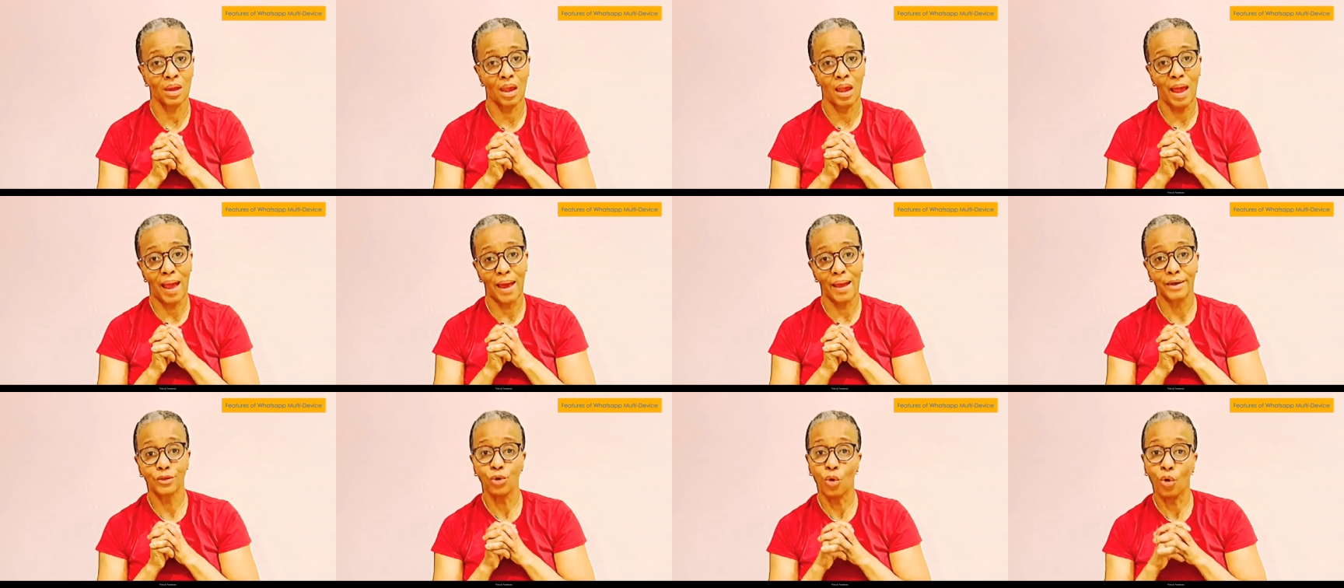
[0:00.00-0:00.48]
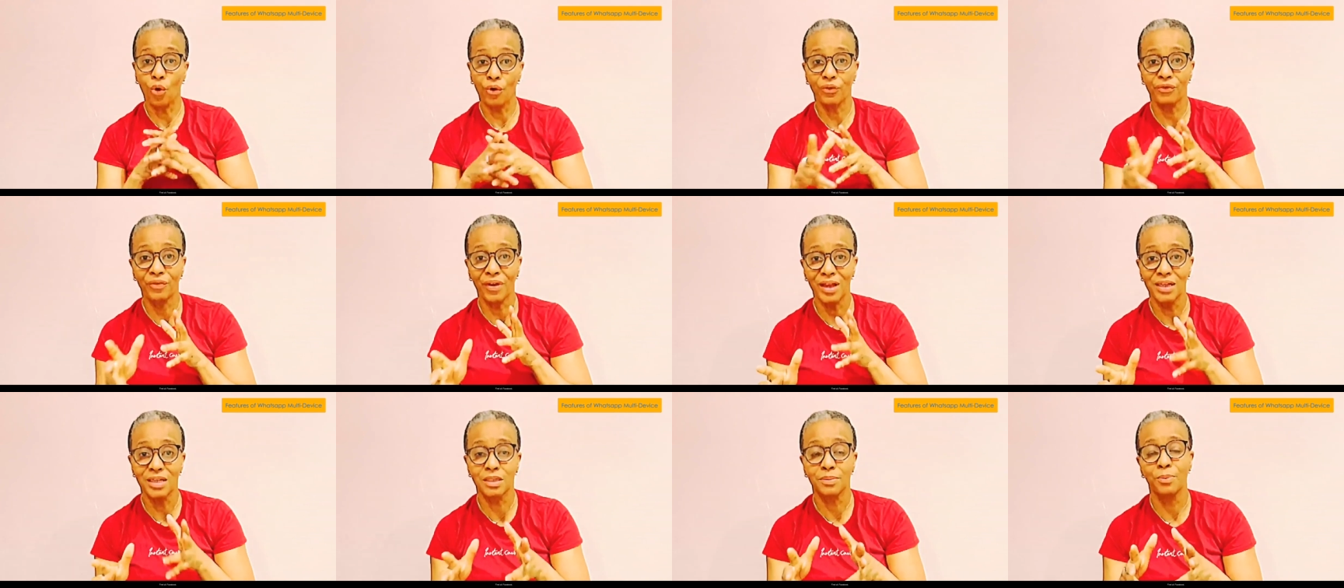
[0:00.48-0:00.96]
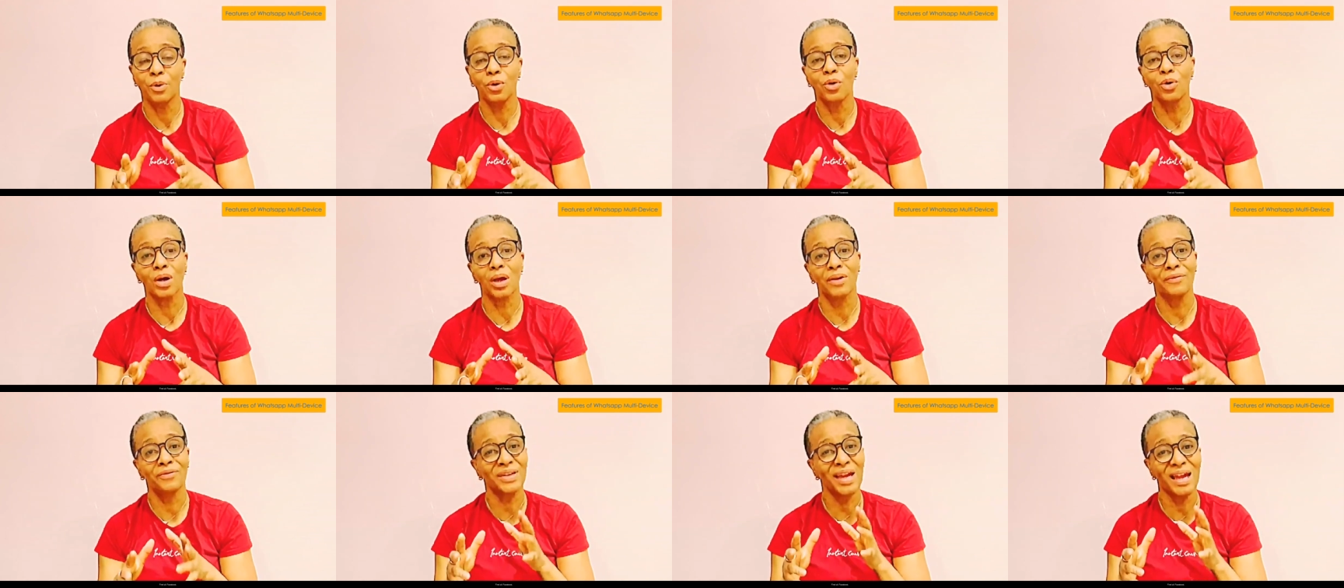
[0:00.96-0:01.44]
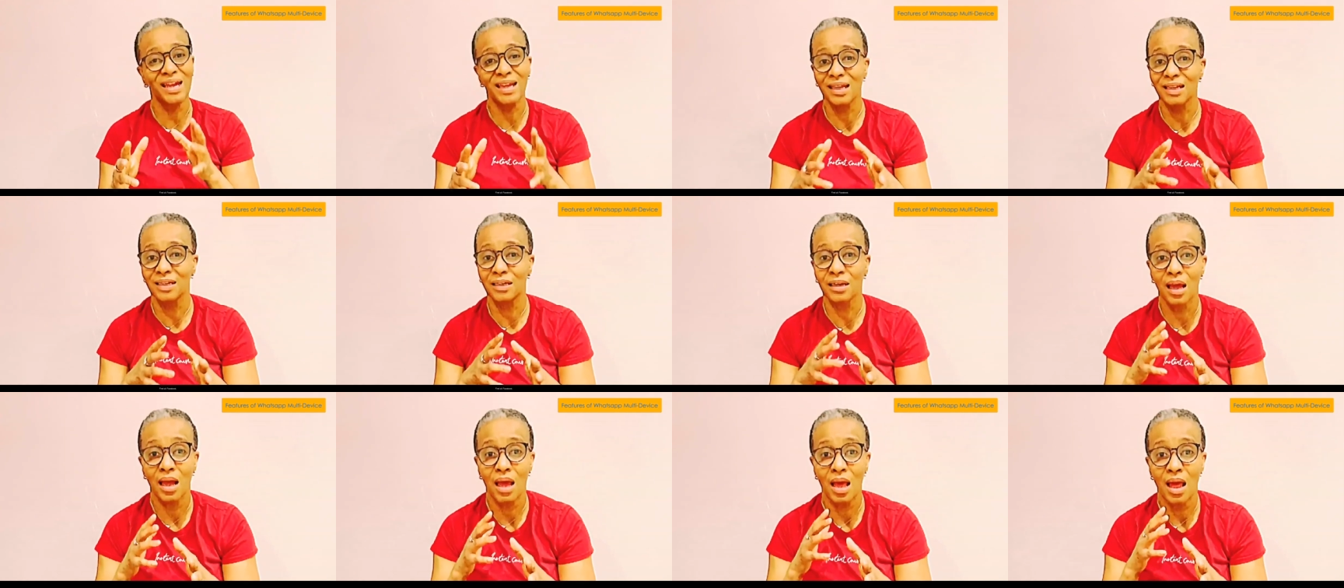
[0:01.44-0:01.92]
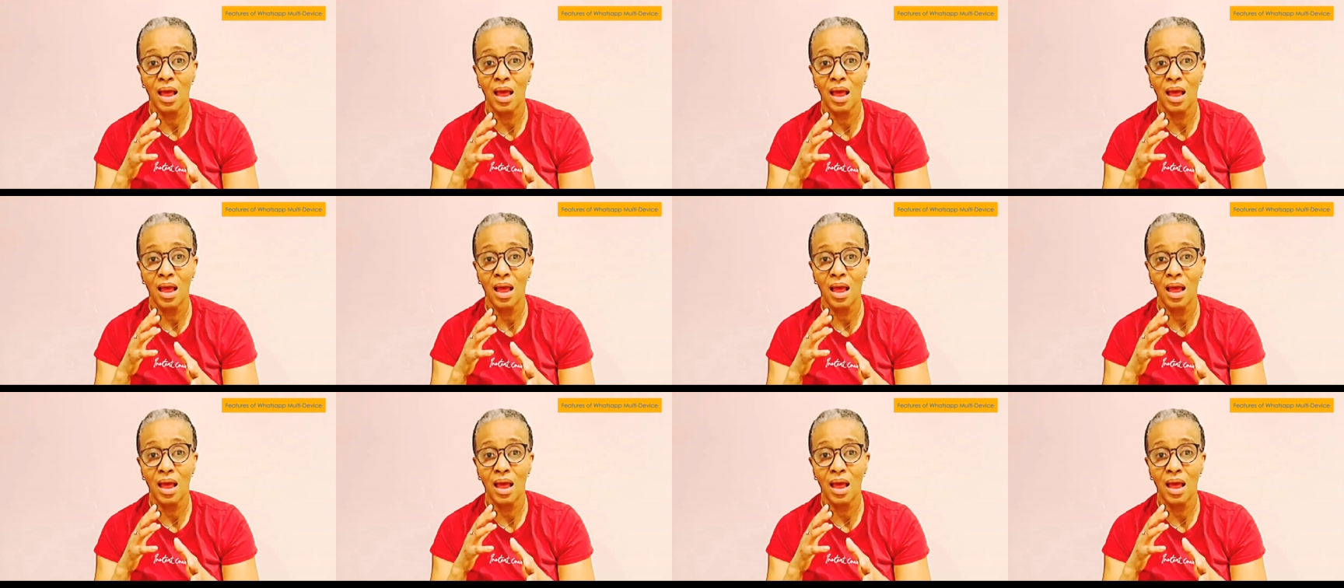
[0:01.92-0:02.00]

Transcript: and or Facebook have taken